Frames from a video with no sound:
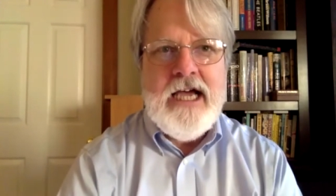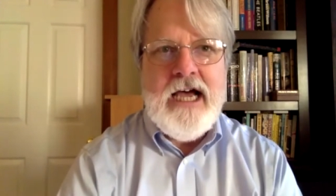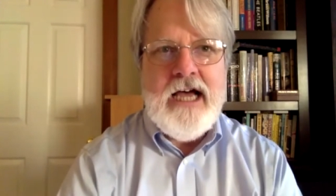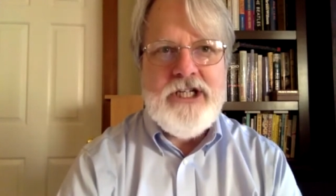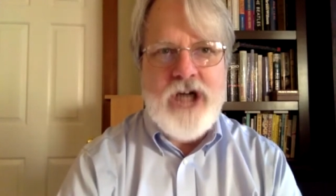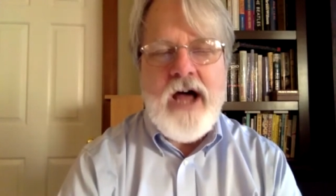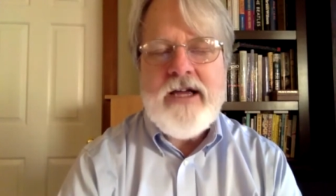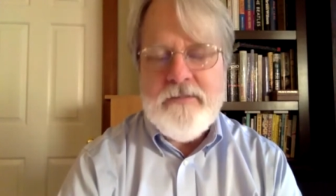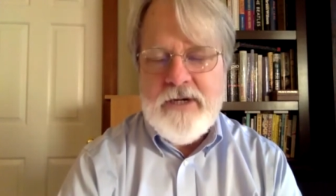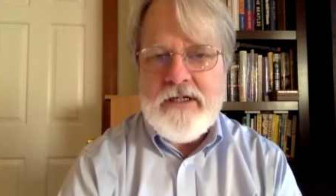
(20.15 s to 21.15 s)
a
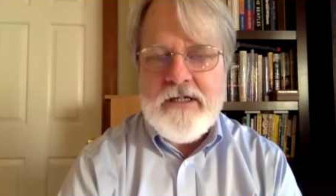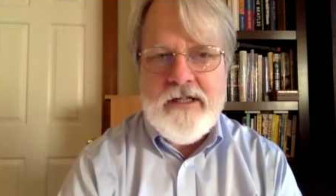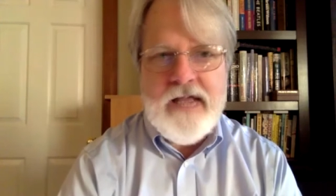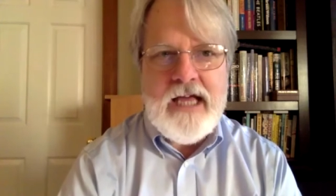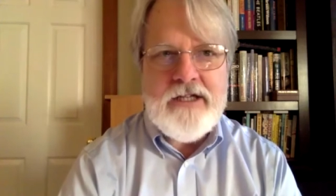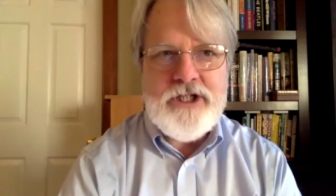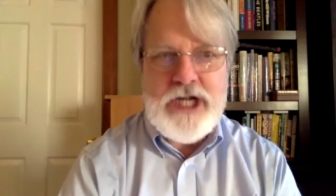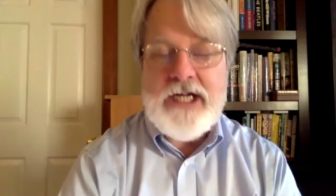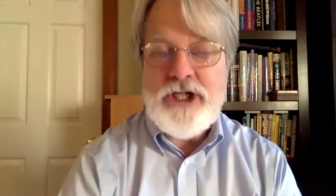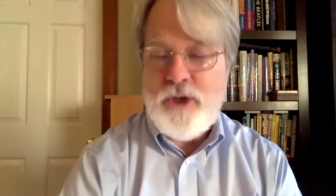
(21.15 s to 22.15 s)
document that
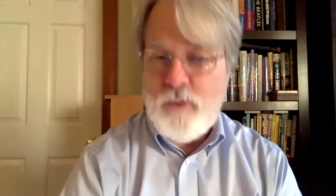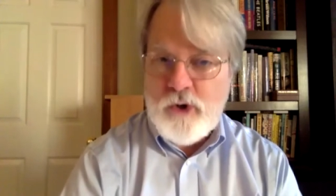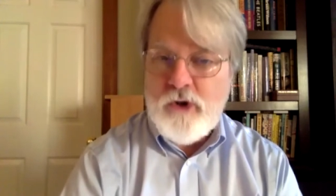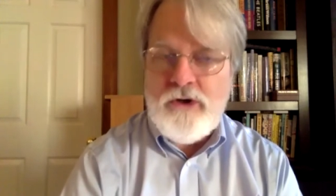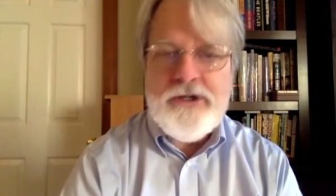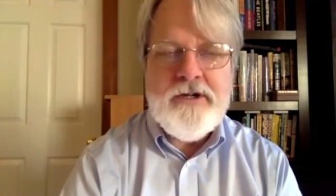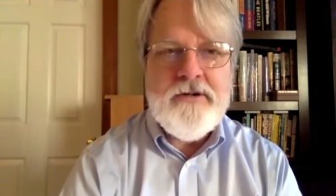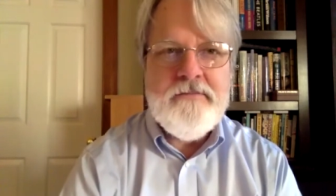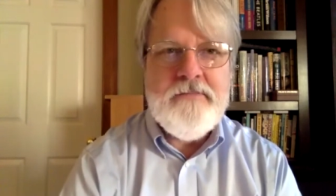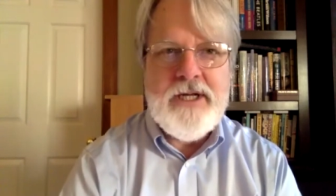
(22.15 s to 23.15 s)
changed the world,
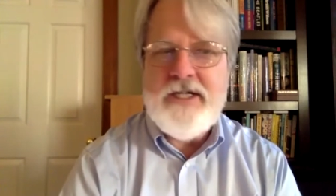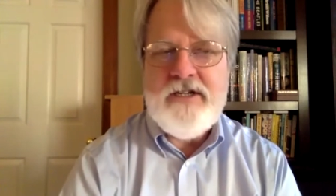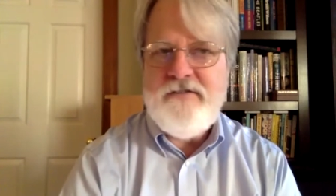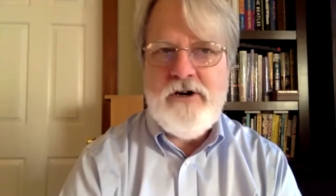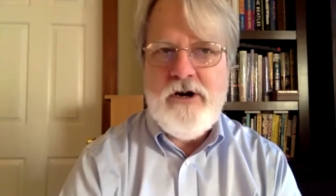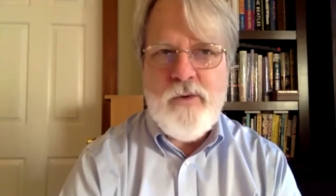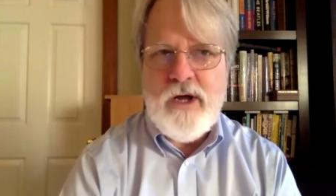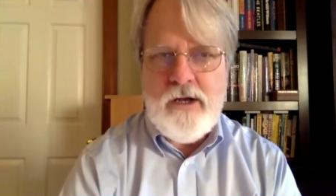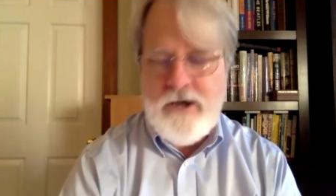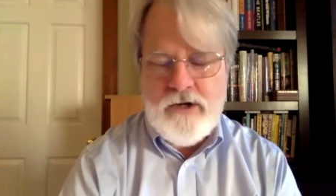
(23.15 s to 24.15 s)
but isn't very
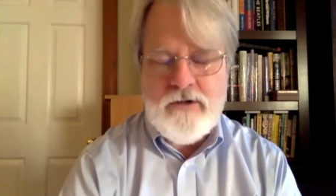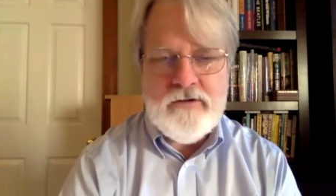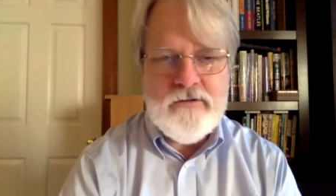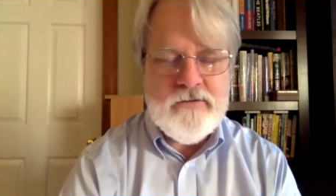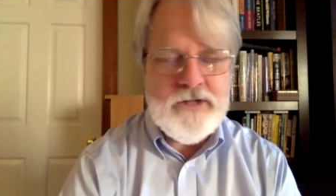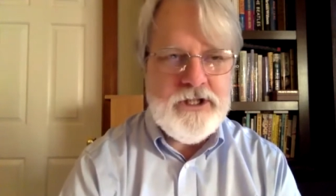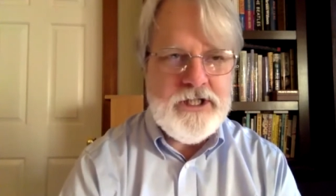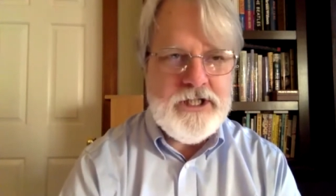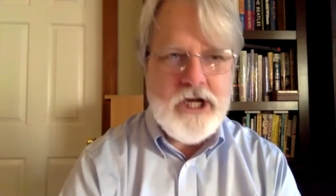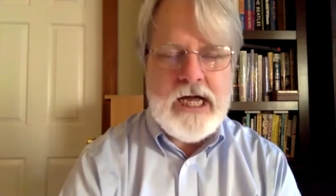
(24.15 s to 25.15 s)
well known, which
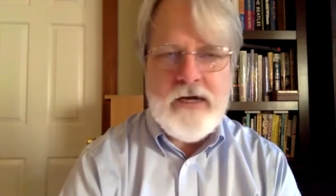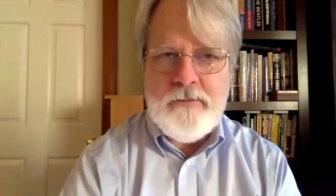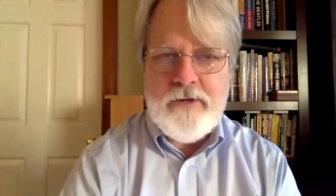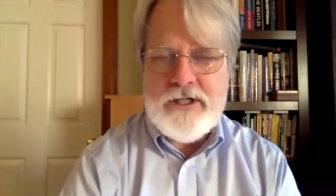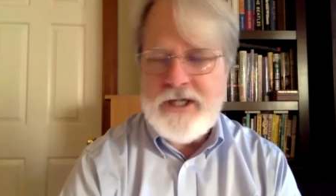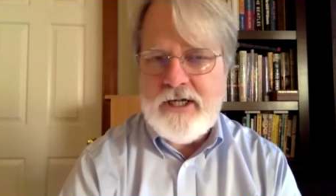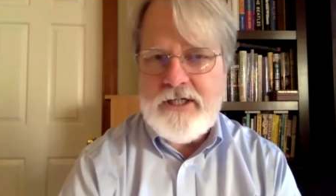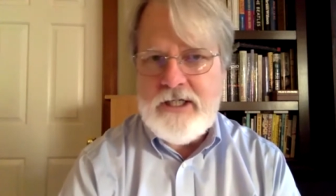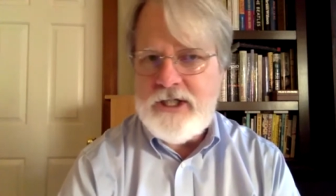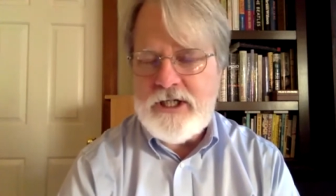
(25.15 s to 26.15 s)
is Doug Engelbart's
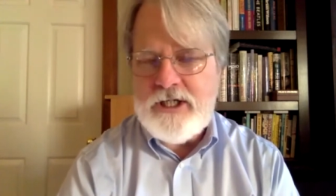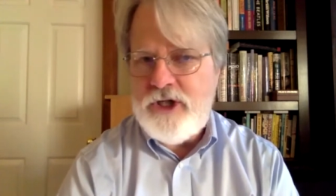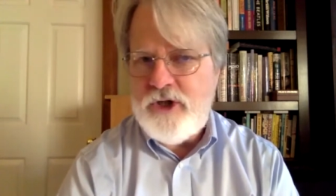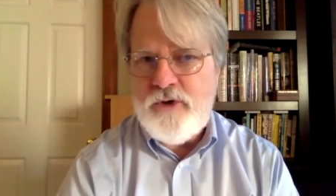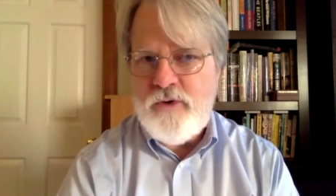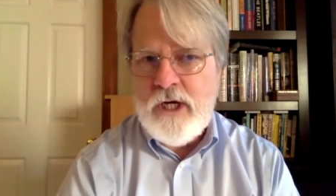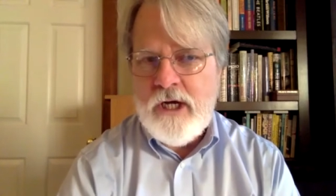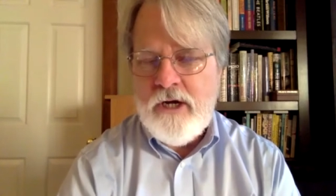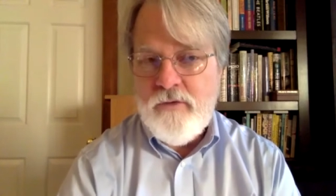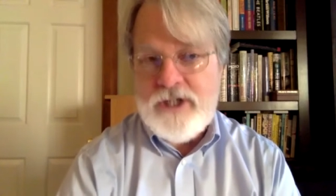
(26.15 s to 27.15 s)
1962
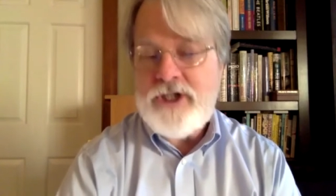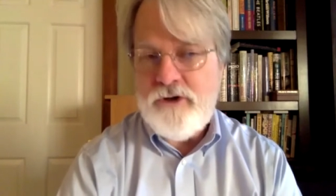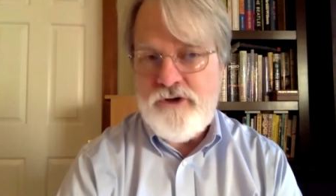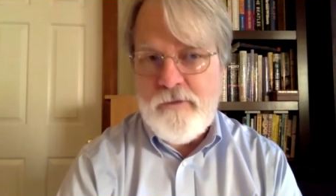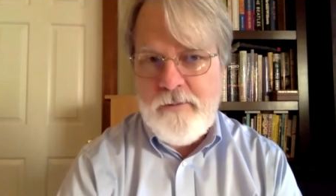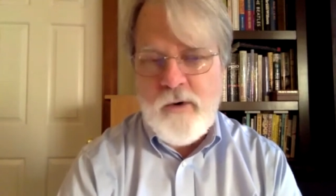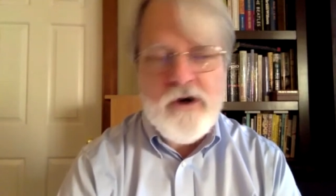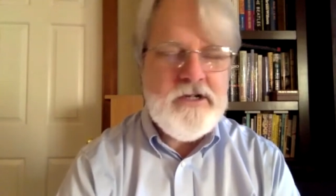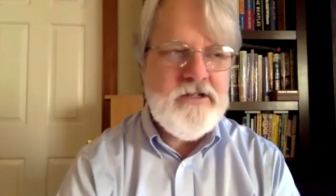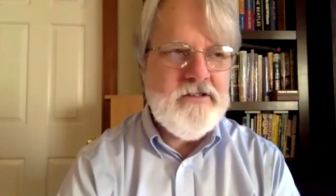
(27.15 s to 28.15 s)
research
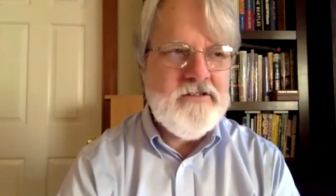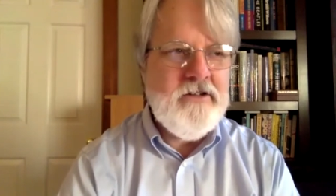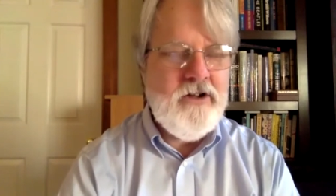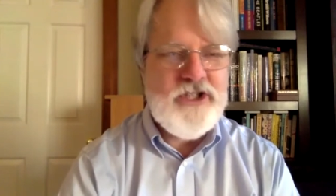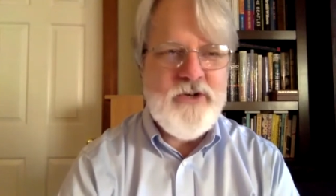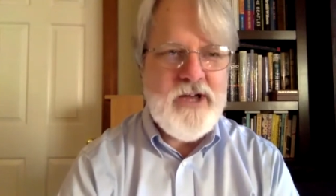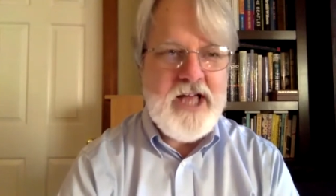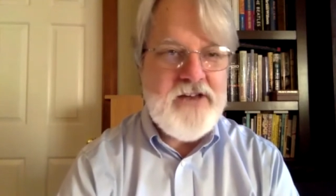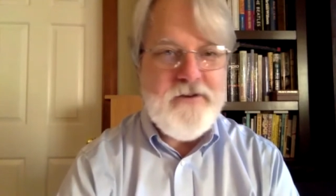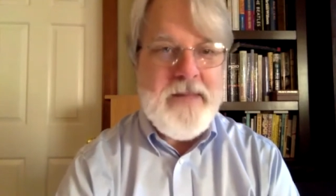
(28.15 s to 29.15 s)
report, also a
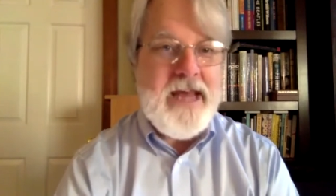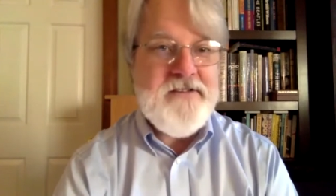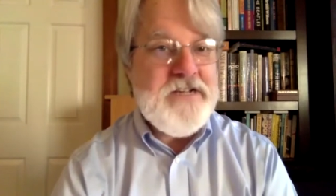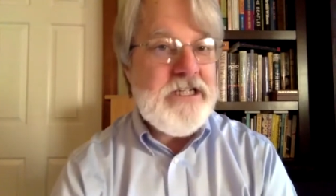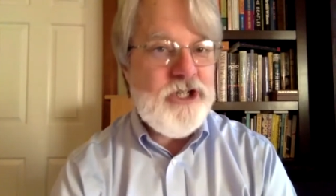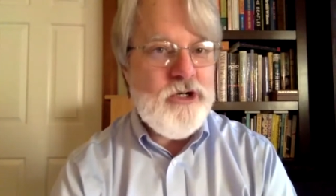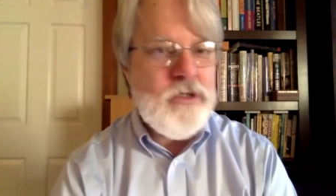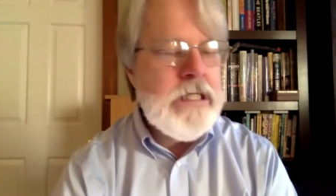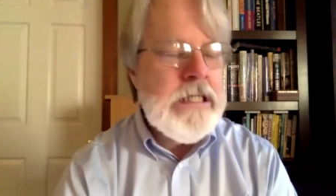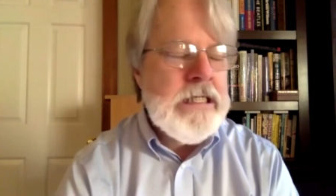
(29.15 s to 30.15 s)
kind of a
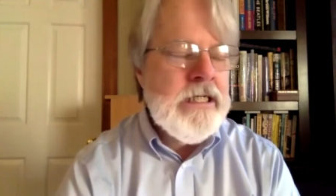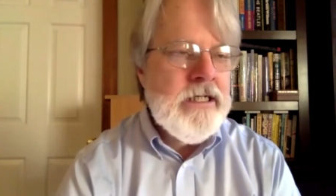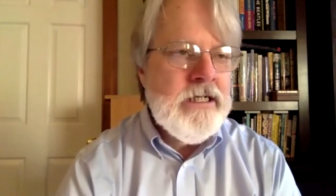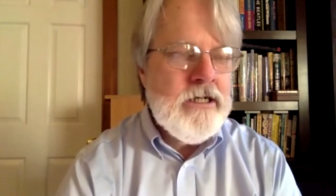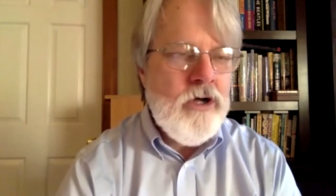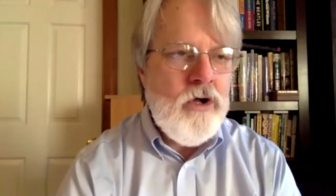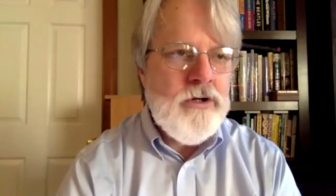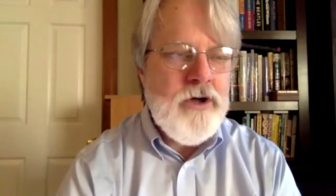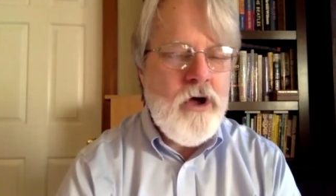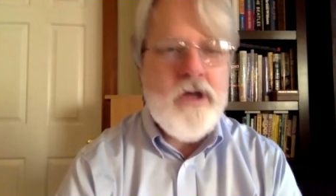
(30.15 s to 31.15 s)
manifesto,
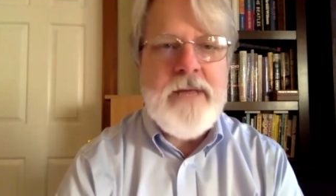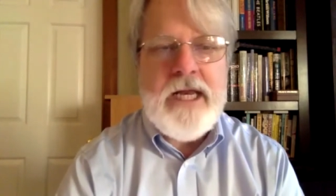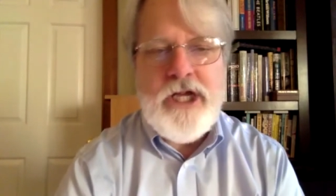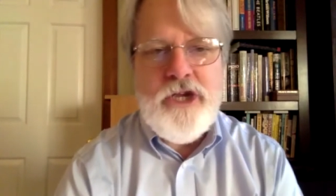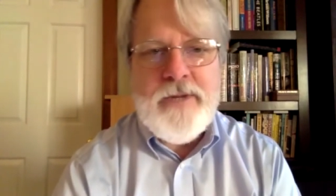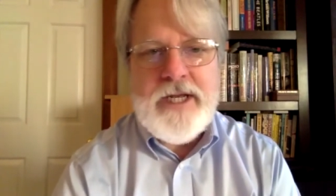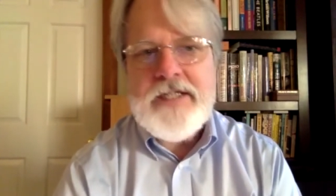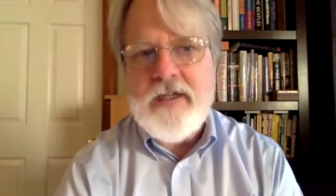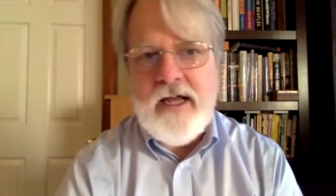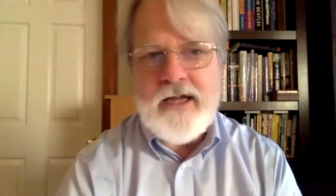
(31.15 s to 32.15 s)
called Augmenting Human
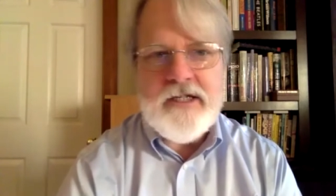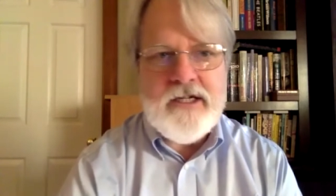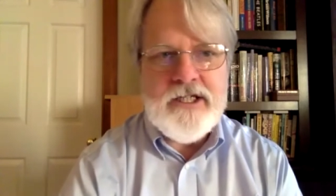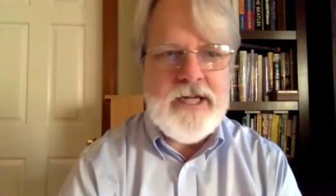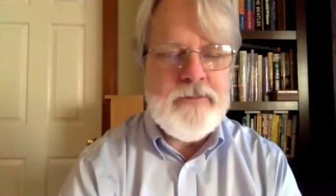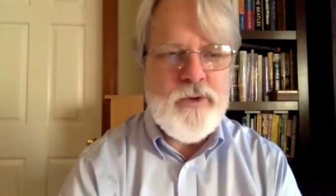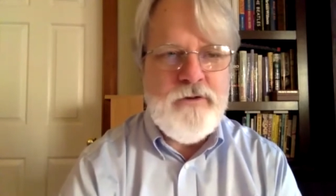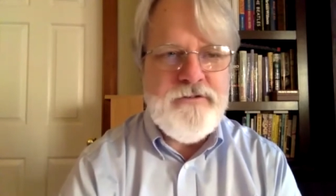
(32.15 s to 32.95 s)
Intellect, a Conceptual